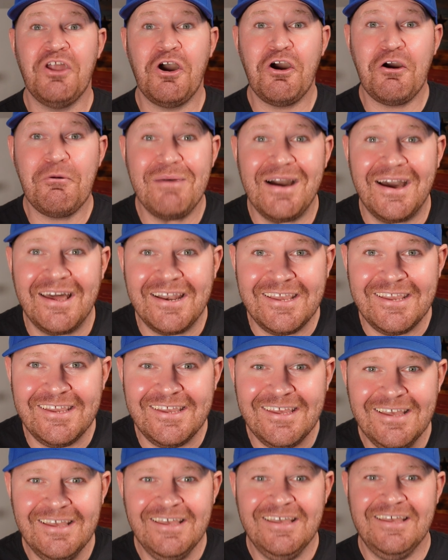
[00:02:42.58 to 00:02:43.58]

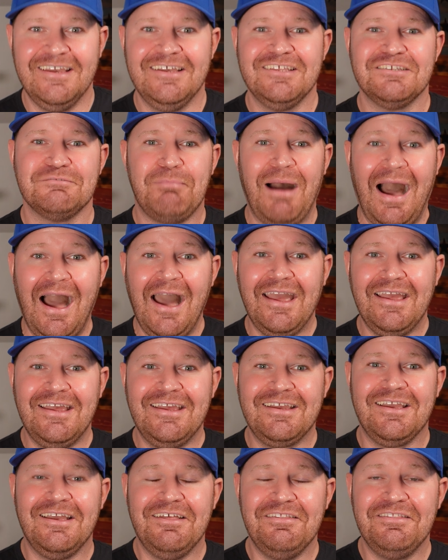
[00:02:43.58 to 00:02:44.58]
nobody is
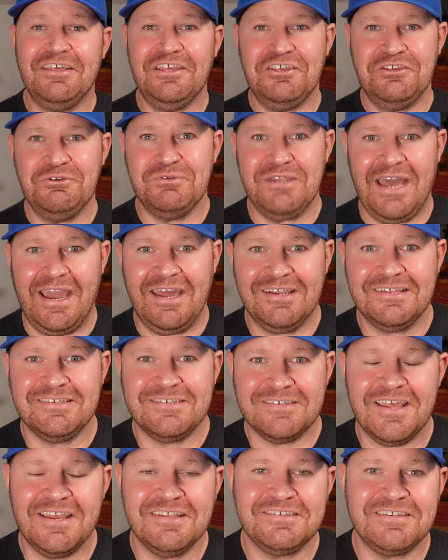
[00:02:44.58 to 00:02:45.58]
buying the United
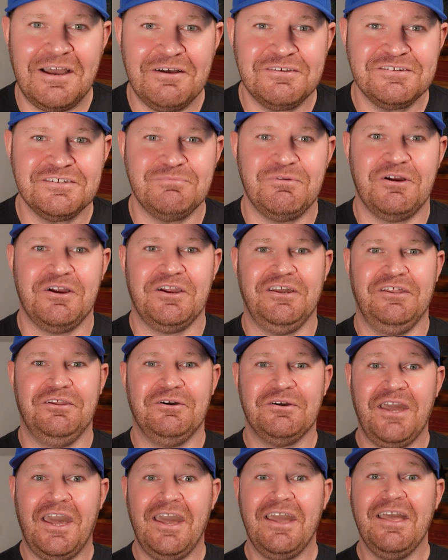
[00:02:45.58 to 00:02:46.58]
States housing market,
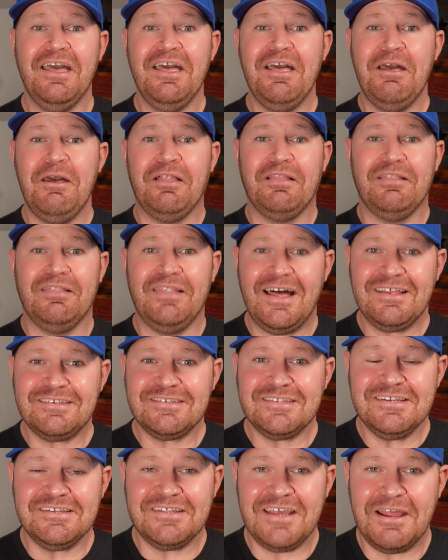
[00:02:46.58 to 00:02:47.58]
okay? Less
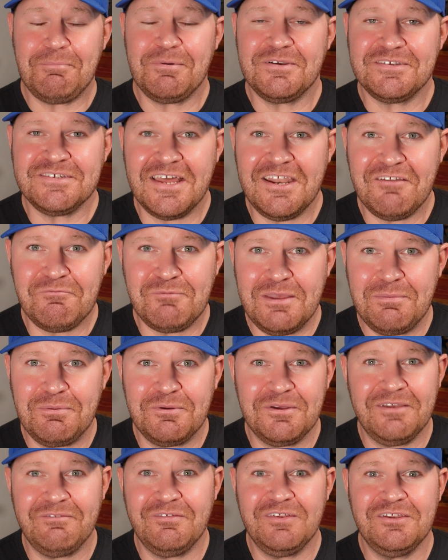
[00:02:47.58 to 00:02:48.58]
than 10% of
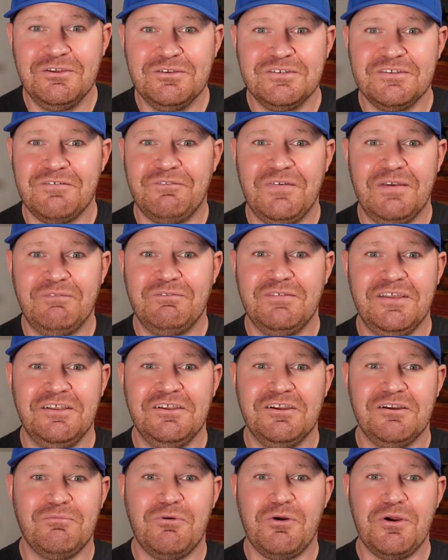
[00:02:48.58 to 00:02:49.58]
people even use a
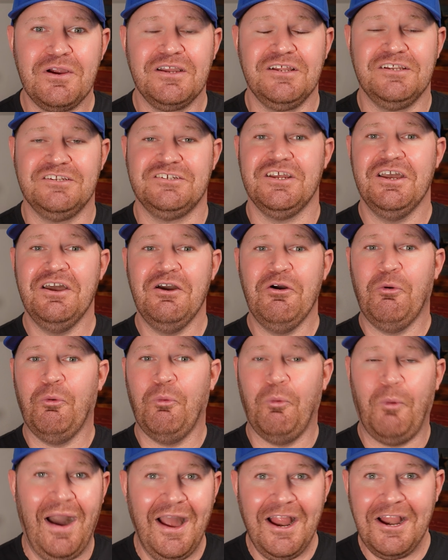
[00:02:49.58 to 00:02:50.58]
15-year mortgage.
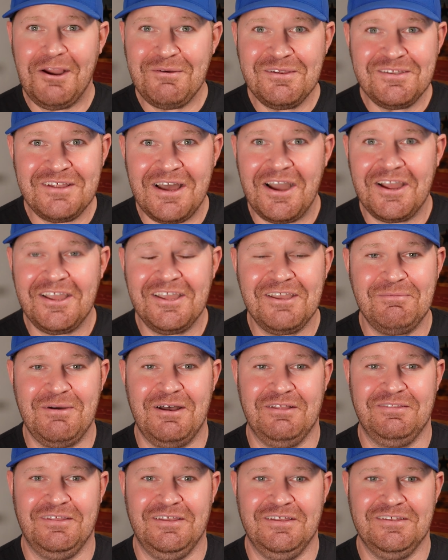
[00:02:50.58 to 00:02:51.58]
Why are we talking
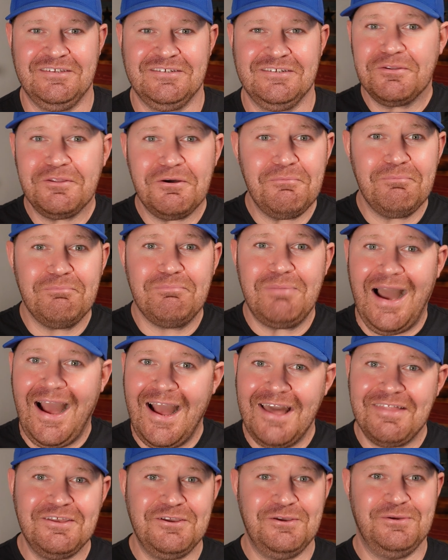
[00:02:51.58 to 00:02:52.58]
about this? People don't
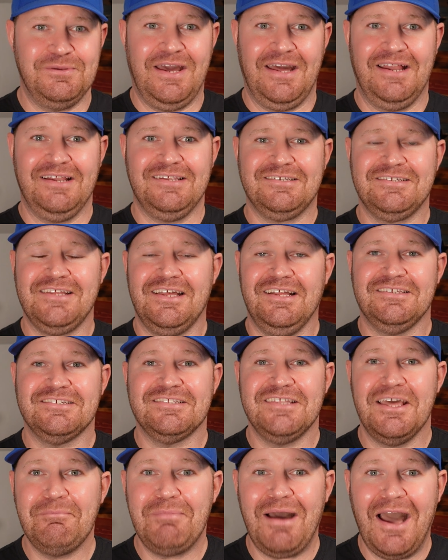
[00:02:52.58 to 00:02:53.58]
buy the United States.
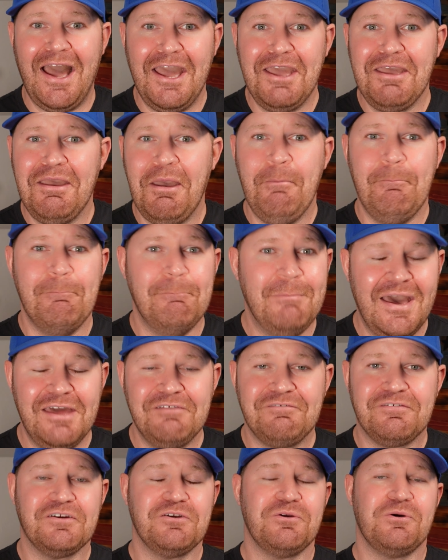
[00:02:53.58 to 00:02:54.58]
They buy
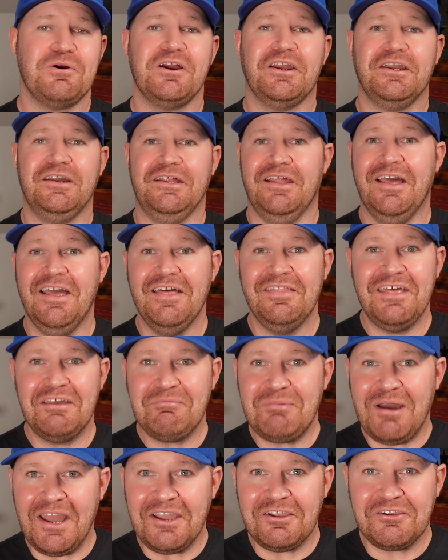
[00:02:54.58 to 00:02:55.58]
Medford, Oregon. They
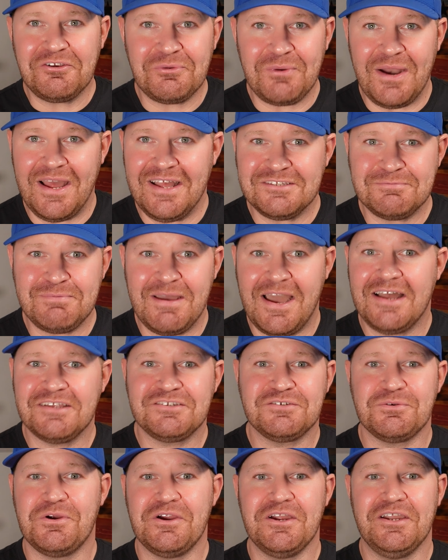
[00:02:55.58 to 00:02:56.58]
buy Grants
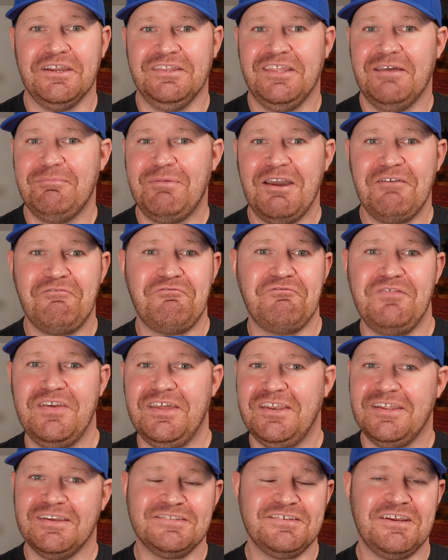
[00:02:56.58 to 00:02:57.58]
Pass, Oregon. They buy
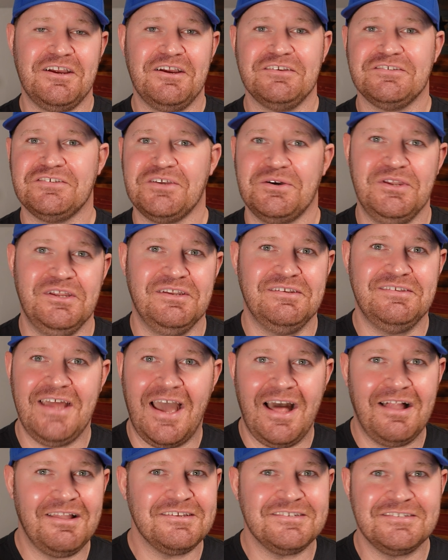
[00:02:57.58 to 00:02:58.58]
Phoenix, Arizona,
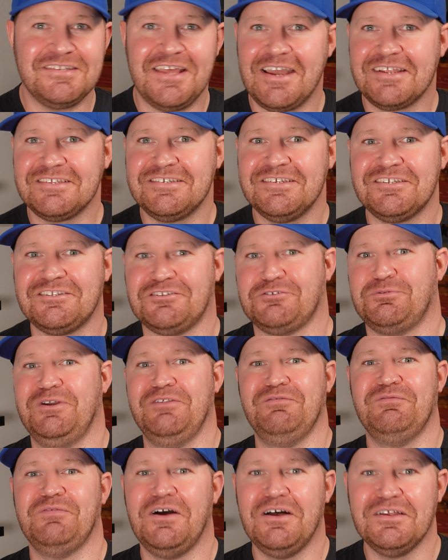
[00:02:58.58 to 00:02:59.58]
Dallas, Texas,
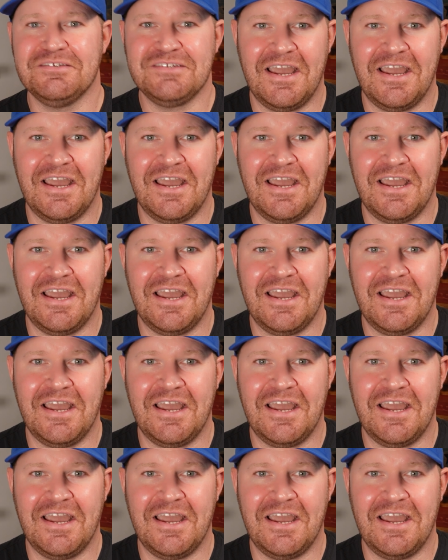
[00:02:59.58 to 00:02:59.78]
Twin Falls,